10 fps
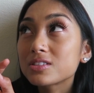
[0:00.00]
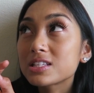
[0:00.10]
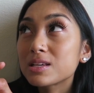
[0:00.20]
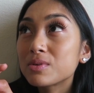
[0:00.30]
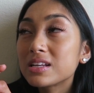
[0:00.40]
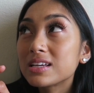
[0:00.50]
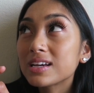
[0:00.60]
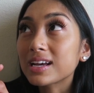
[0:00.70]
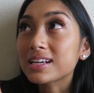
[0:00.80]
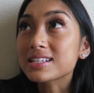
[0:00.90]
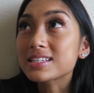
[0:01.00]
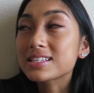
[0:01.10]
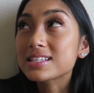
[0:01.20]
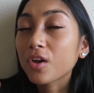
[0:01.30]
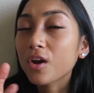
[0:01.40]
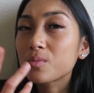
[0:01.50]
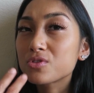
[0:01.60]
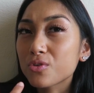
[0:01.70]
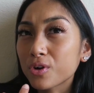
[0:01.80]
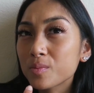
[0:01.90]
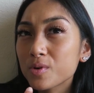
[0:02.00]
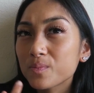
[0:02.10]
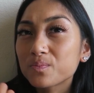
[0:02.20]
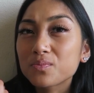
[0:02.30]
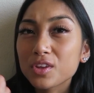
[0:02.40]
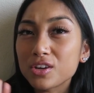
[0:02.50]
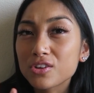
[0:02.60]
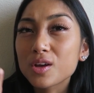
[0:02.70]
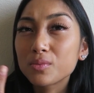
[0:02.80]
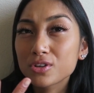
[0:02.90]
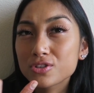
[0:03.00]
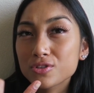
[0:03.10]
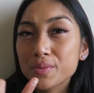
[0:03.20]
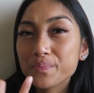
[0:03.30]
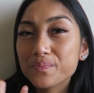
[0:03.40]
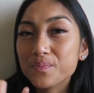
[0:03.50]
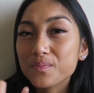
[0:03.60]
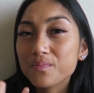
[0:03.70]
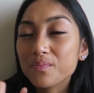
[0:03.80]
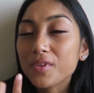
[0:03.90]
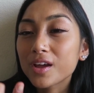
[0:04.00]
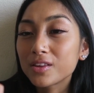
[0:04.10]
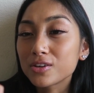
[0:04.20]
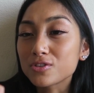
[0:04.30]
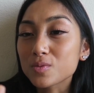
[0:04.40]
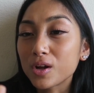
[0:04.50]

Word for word: CBD, I guess, absorbed into that bloodstream and then you